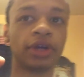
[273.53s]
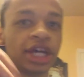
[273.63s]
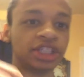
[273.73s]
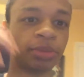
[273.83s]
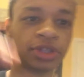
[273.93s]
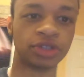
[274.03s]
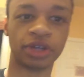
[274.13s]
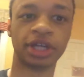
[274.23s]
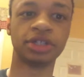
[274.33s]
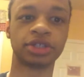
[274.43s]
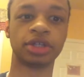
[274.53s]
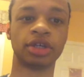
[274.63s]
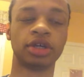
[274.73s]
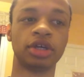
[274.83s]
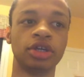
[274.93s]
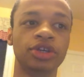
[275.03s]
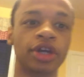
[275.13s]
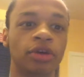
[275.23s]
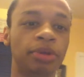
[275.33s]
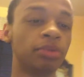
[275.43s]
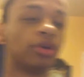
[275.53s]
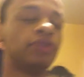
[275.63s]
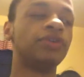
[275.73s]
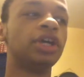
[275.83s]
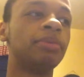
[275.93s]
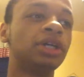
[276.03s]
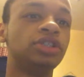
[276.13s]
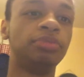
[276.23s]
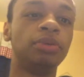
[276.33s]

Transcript: catch up with the trends, people are going to forget about you.